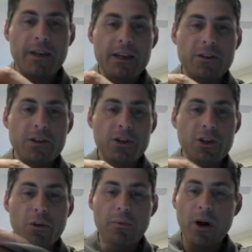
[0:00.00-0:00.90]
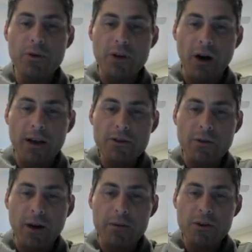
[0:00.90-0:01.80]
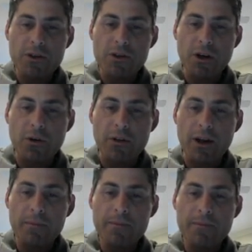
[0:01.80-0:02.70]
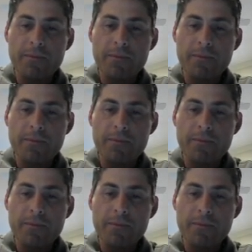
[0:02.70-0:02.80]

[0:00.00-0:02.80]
these little protons, right, I'm going to circle them,